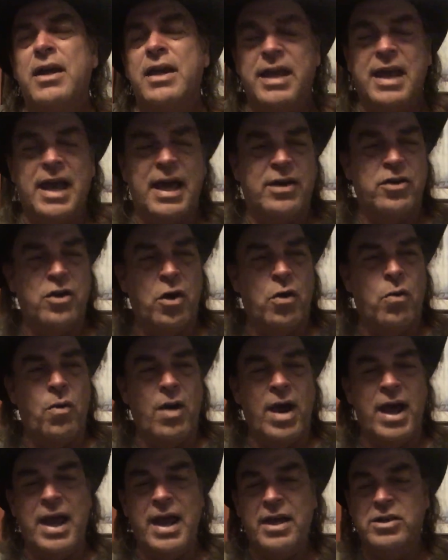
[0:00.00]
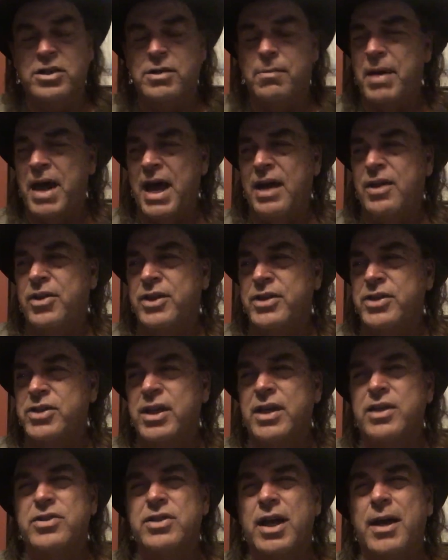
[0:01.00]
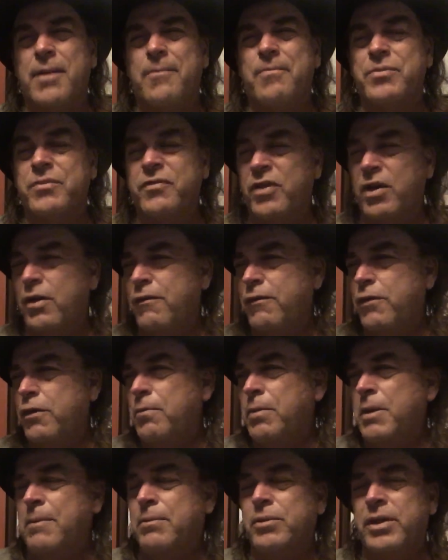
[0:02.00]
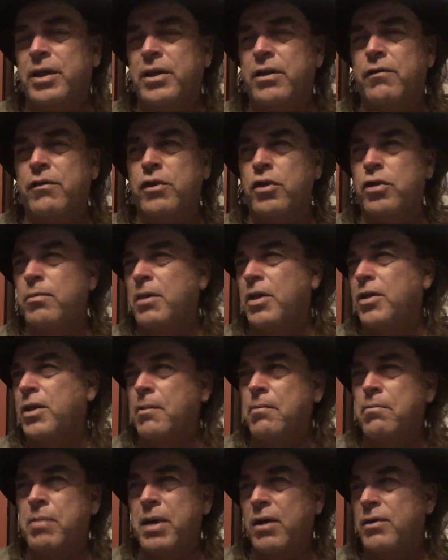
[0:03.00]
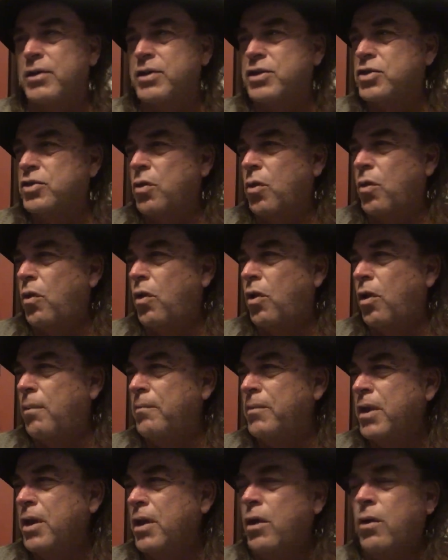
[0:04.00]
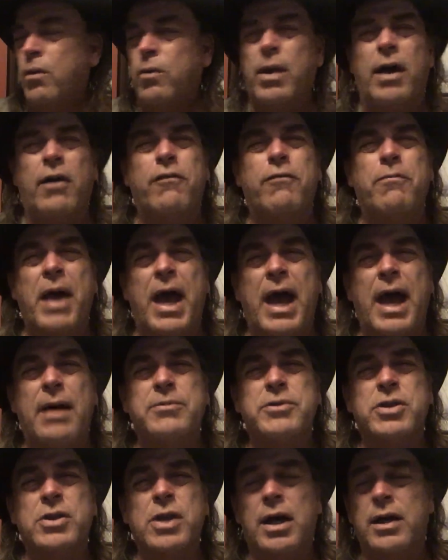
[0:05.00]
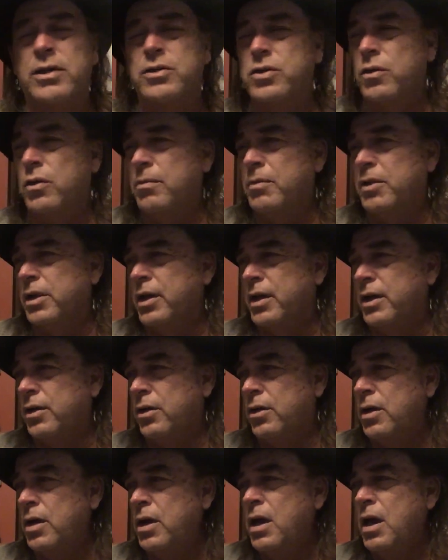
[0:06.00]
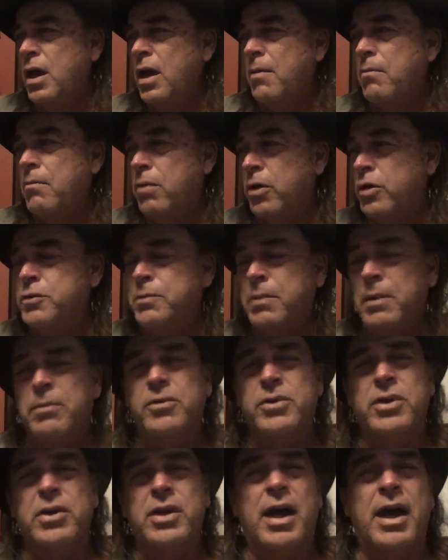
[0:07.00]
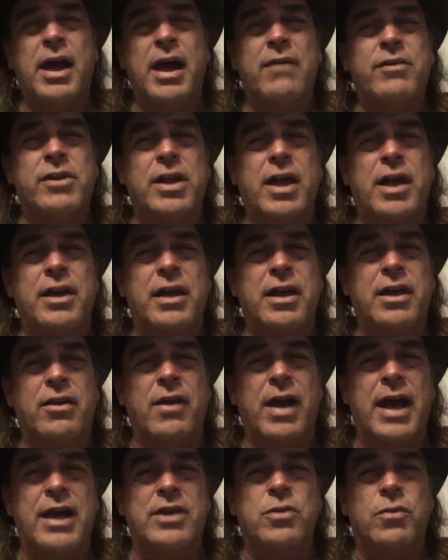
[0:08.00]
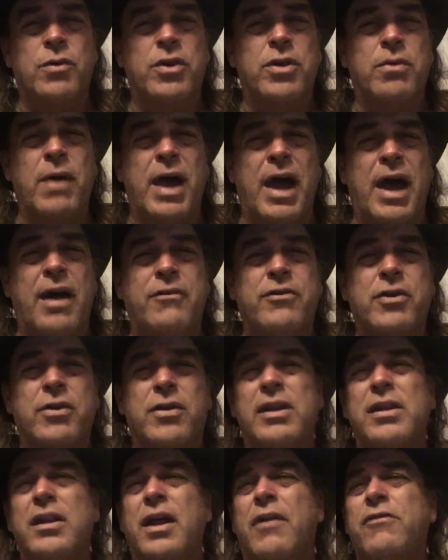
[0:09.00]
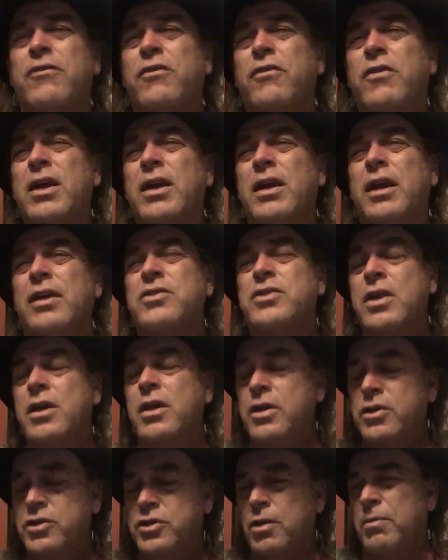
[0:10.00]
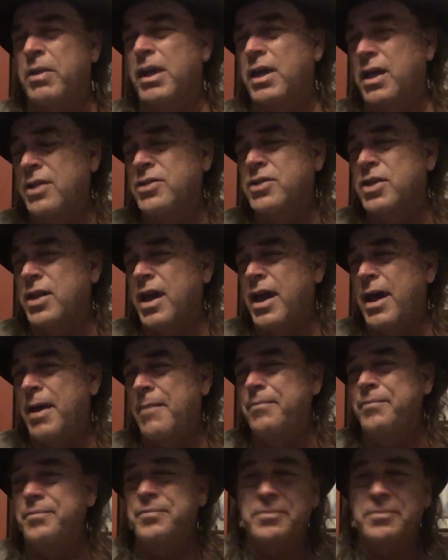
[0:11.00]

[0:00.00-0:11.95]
he had no way to back these things up. Very few people interviewed him. I think Barry Storm, Ralph Papps talked to him a little. Most people did not have a lot of interaction with him after he left Phoenix. So because of that,